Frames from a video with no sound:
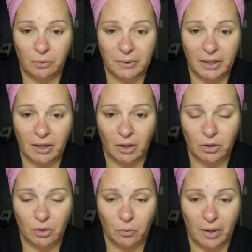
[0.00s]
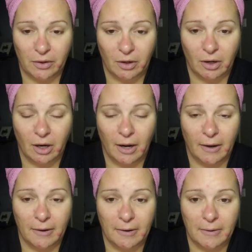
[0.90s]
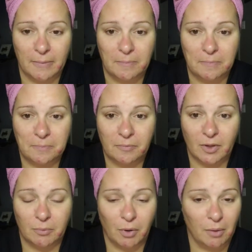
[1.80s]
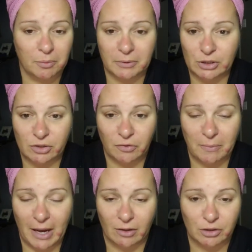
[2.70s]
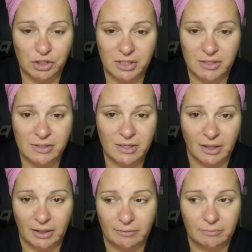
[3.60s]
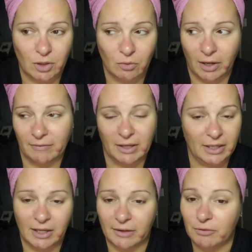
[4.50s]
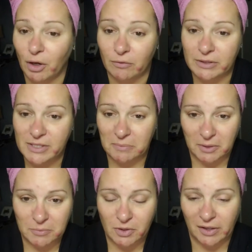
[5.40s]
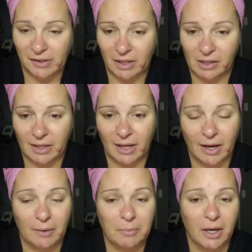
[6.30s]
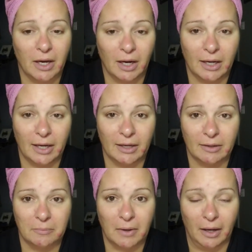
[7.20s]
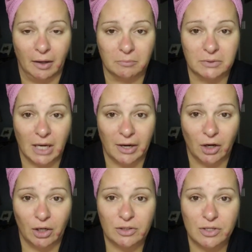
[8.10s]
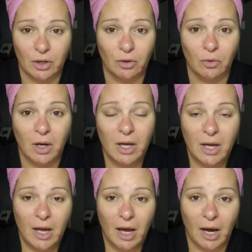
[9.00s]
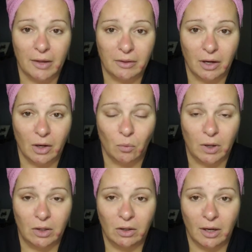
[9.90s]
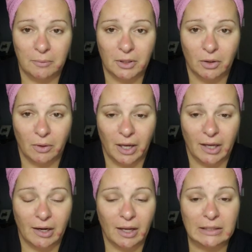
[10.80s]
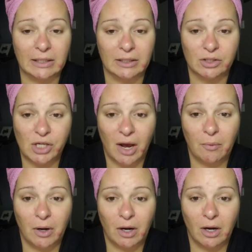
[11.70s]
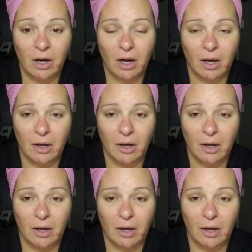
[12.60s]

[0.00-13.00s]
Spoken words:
bit under the weather, probably just from allergies. I don't have any kind of COVID symptoms or anything like that, but I am tired. So I thought, well, I'm going to go ahead and get a shower.